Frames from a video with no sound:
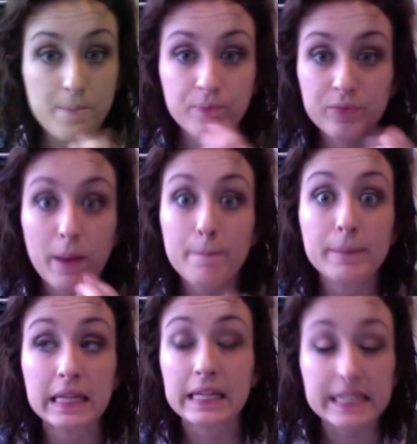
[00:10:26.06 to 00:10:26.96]

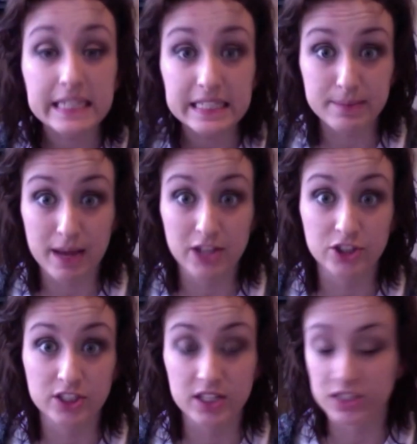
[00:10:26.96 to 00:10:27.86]
Please match your
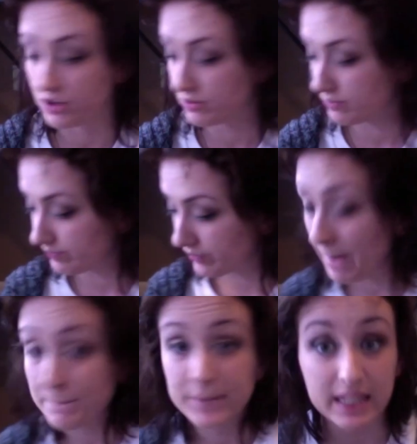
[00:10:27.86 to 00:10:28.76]
skin tone.
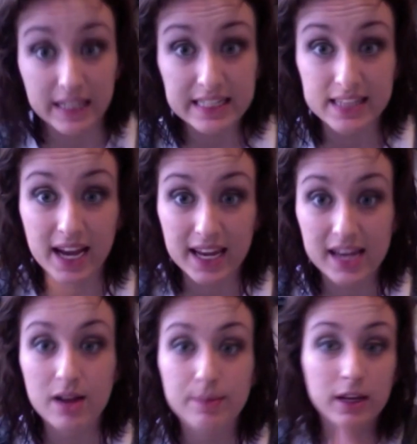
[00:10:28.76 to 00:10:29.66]
Please, I
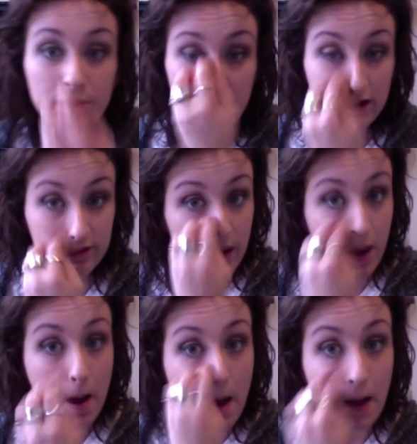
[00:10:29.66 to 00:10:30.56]
cannot beg you enough.
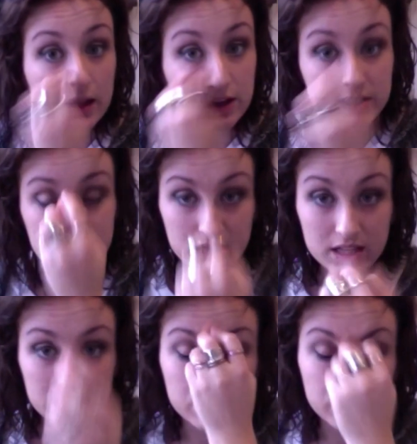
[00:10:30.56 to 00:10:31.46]
Like, you see,
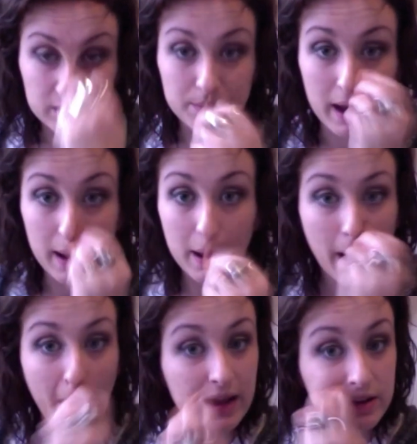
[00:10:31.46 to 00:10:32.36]
this is really pale.
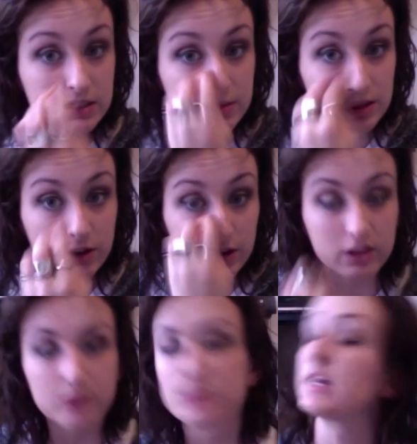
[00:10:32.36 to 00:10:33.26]
I used to be the girl that
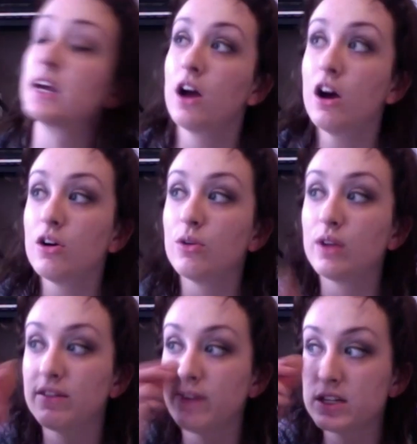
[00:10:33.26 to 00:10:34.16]
was like, oh, well,
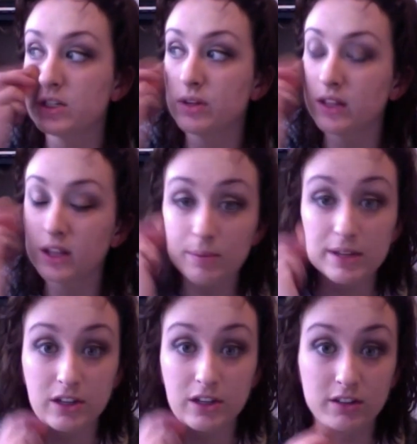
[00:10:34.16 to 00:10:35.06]
if I do a little bit
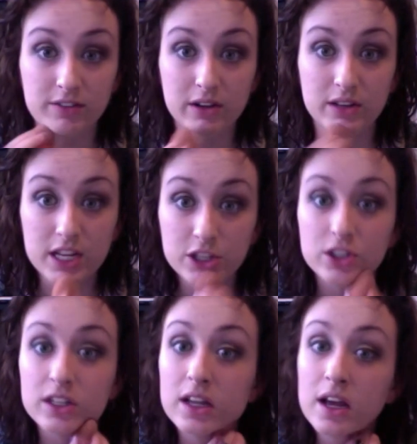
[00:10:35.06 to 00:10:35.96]
darker
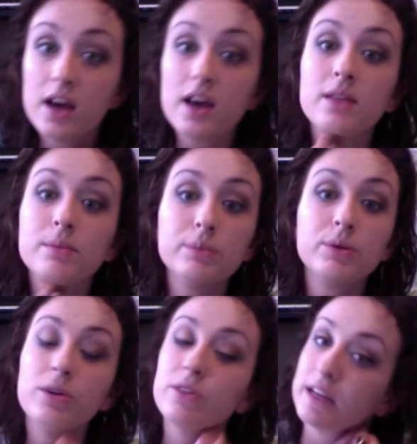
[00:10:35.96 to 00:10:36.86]
foundation, then people
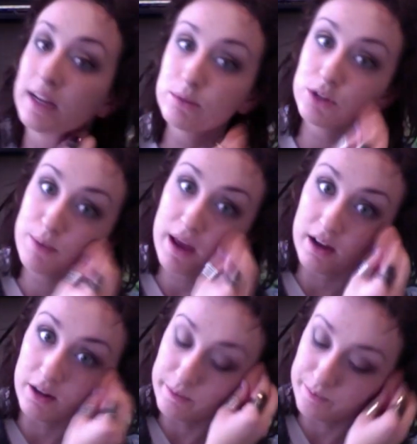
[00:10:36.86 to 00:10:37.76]
won't think I'm so
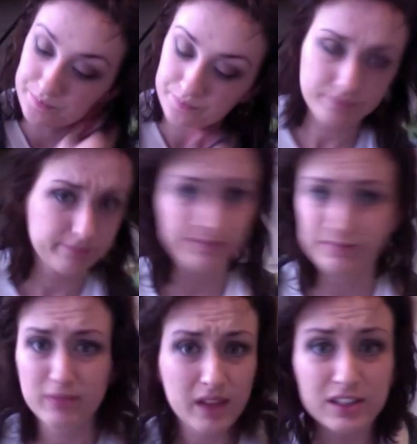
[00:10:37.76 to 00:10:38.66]
pale.
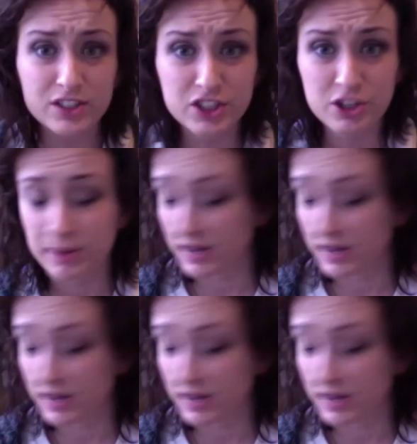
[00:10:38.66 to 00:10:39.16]
Stupid.